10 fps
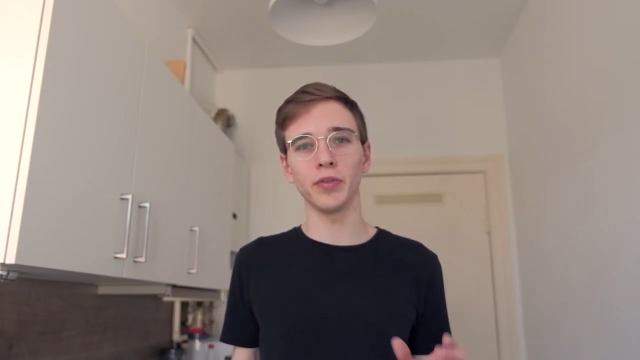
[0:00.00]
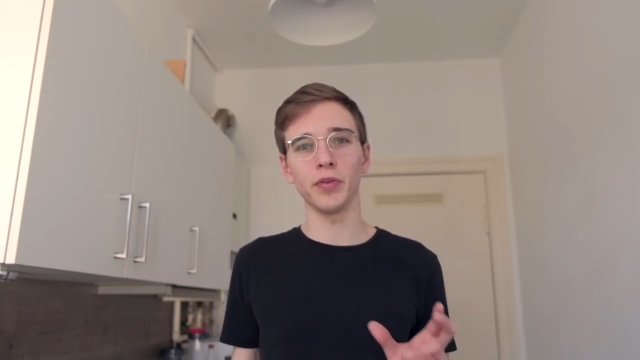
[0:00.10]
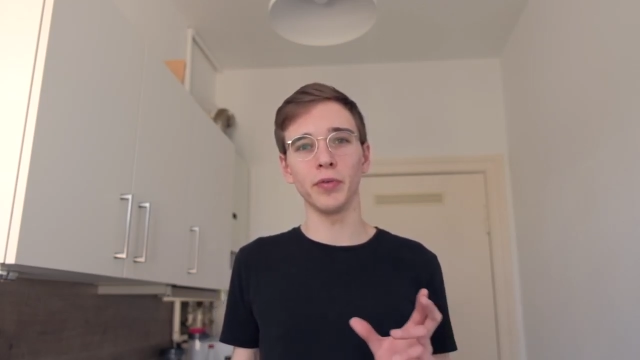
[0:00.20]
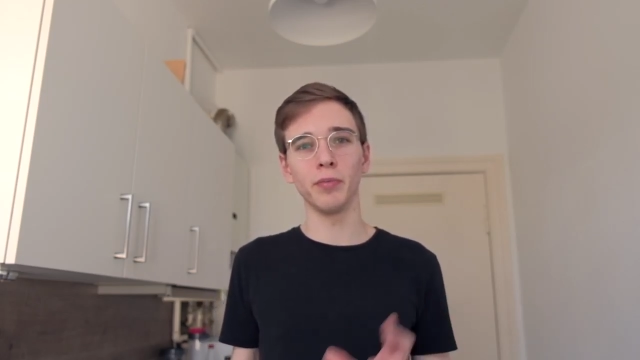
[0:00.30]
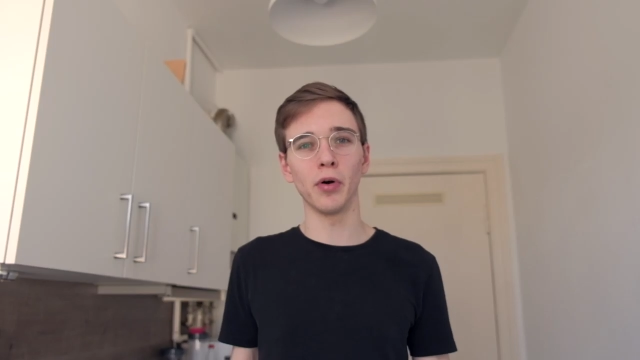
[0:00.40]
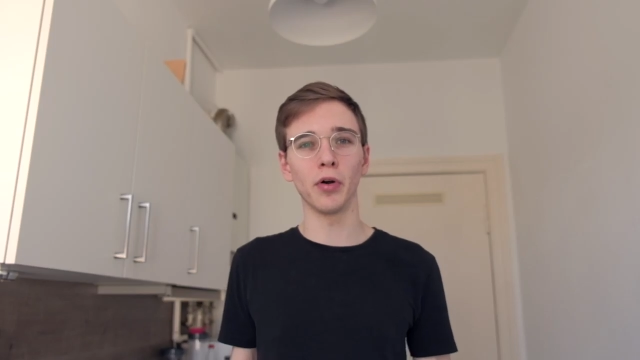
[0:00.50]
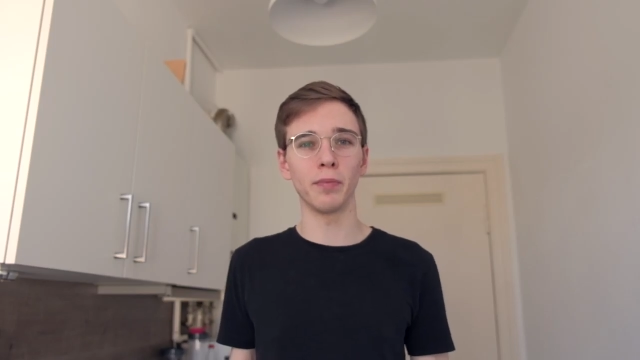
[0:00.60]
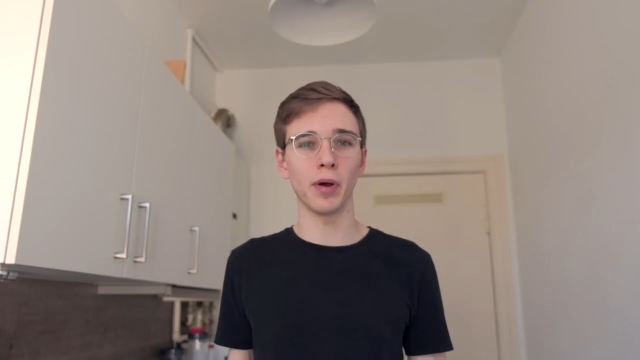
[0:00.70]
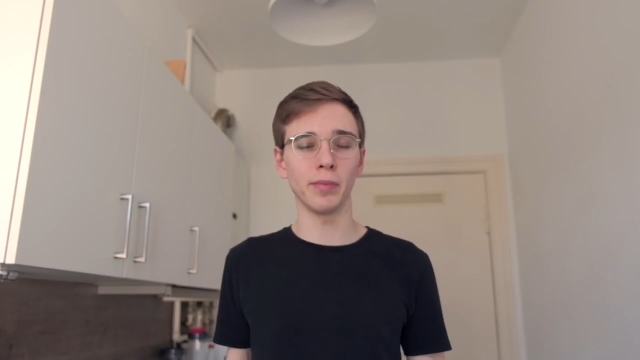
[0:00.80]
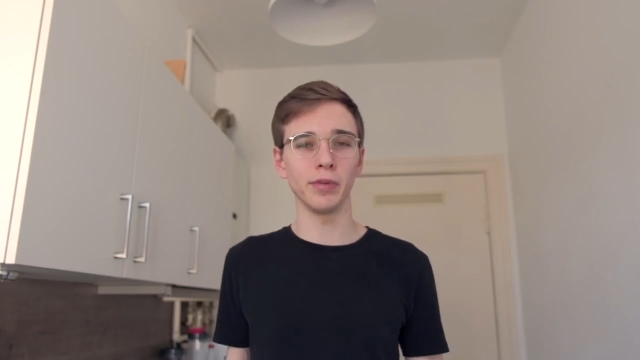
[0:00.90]
to more
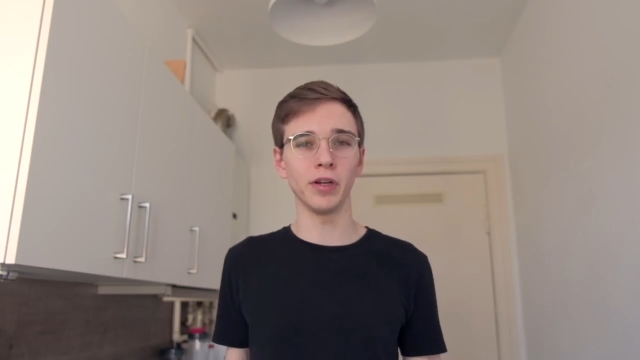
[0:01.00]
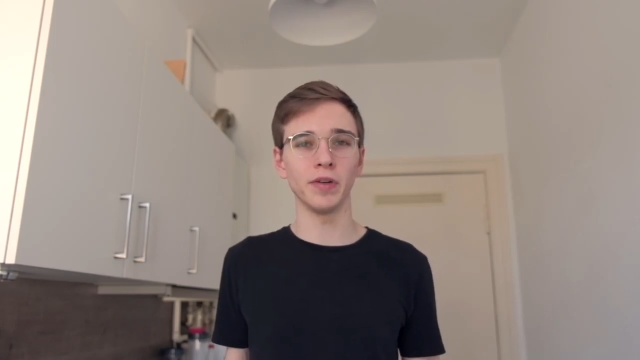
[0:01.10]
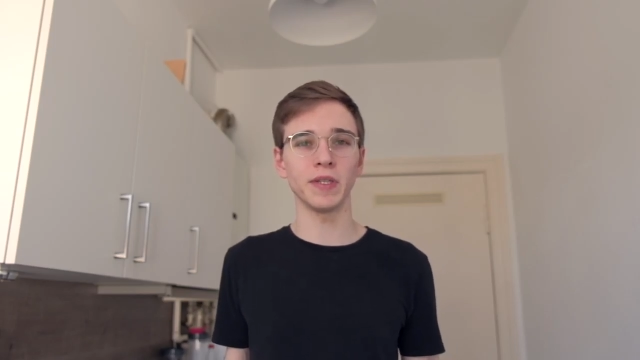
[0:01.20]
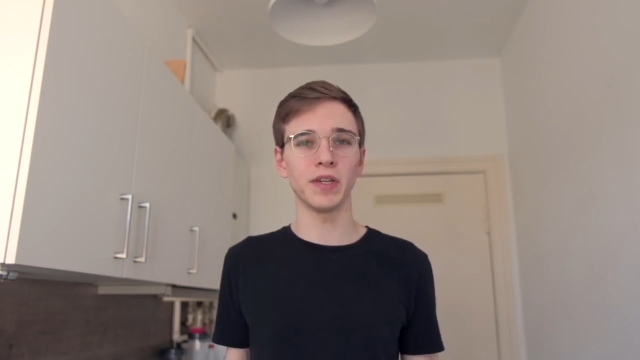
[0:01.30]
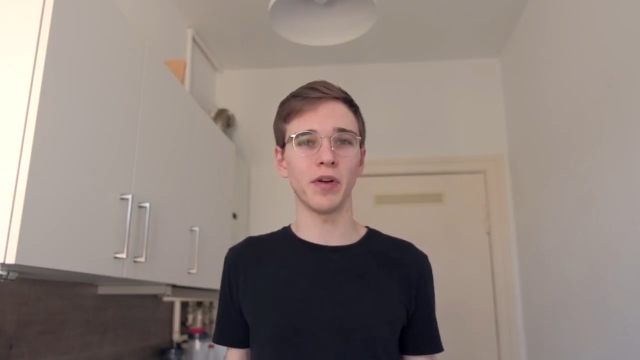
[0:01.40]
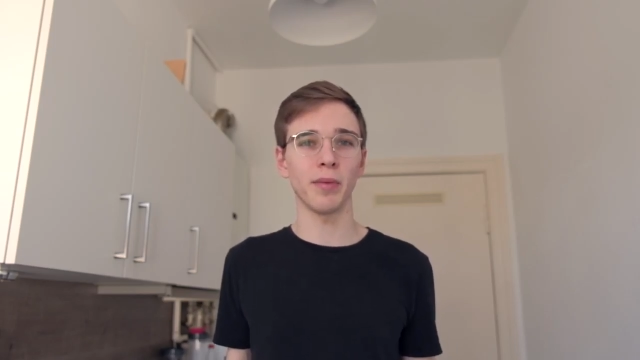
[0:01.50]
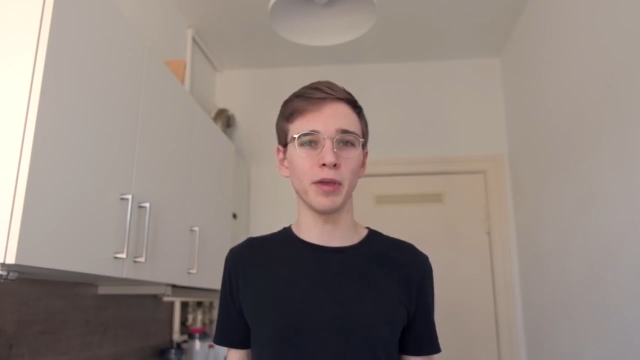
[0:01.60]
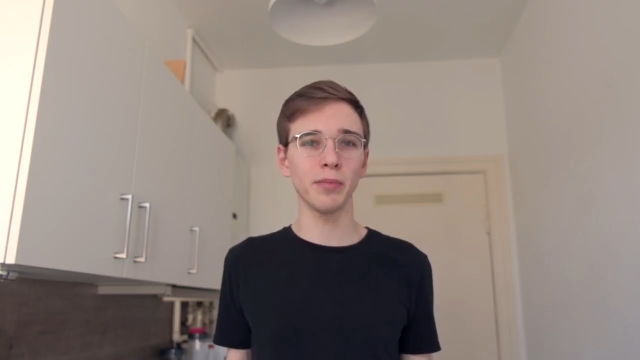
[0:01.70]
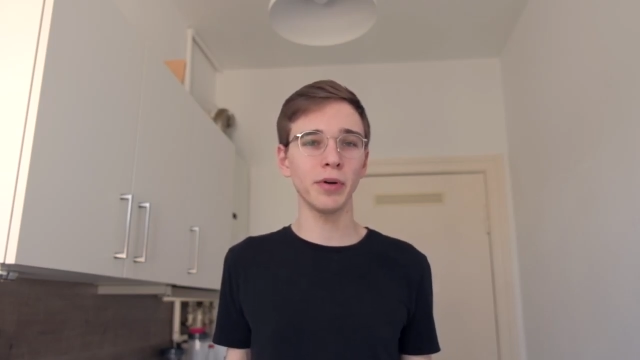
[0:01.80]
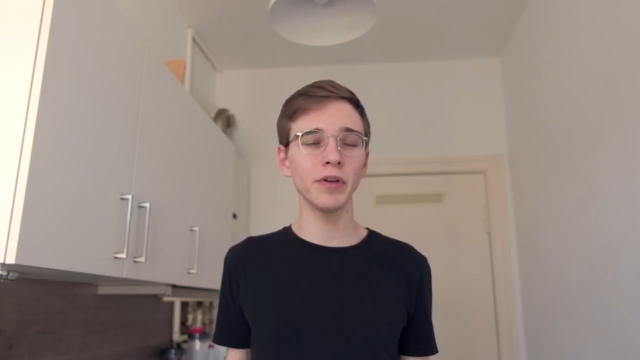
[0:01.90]
popular
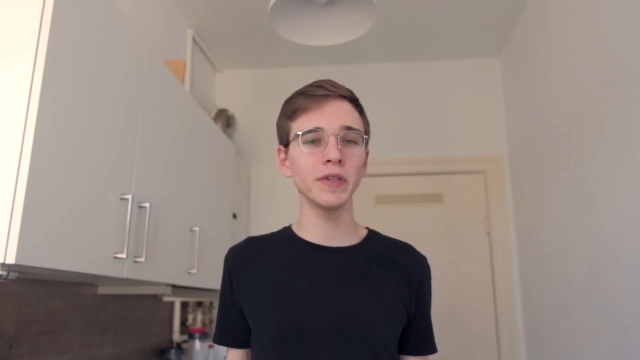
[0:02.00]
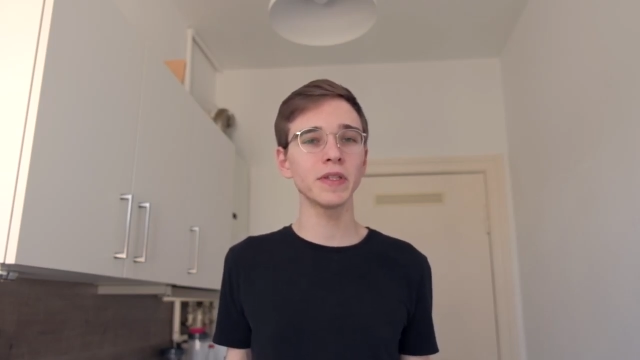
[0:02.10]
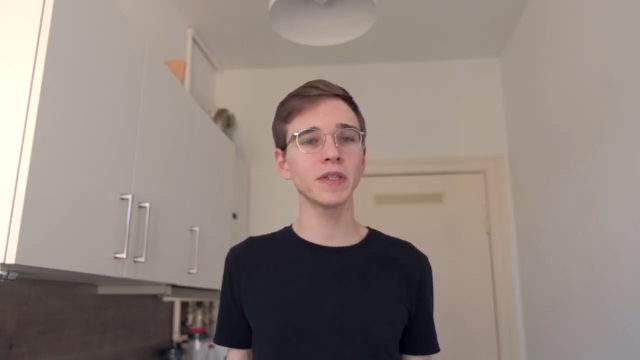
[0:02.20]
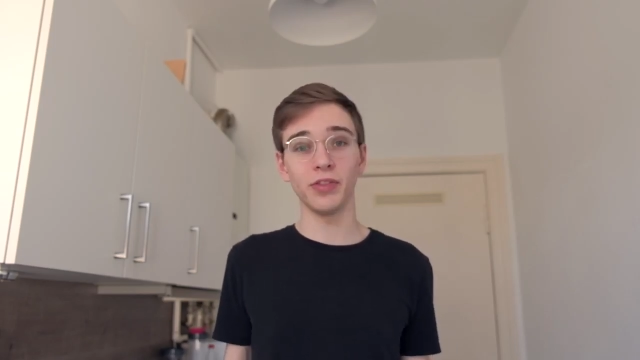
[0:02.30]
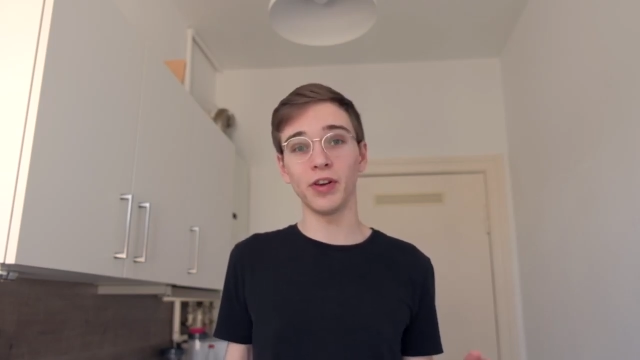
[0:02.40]
ceramic burrs.